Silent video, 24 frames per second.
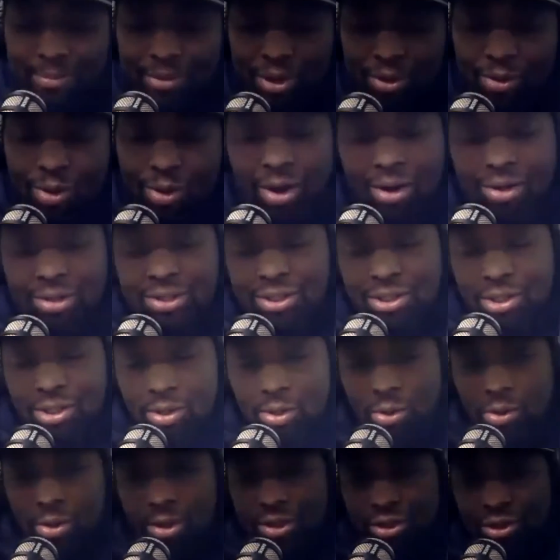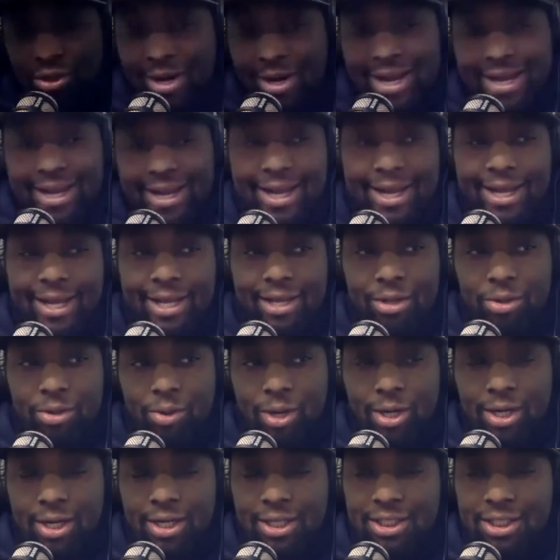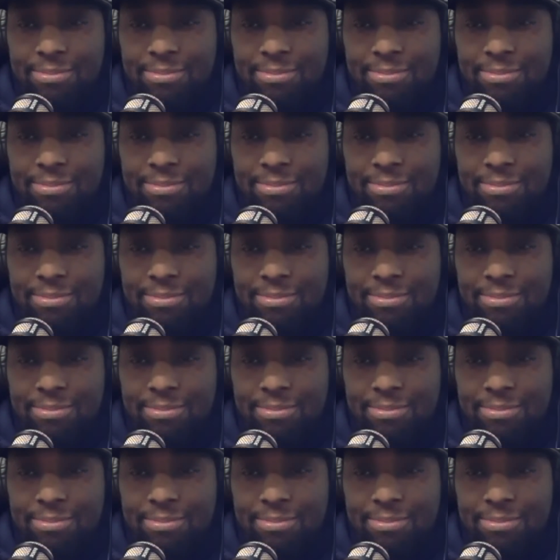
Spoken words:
you also on track 8, you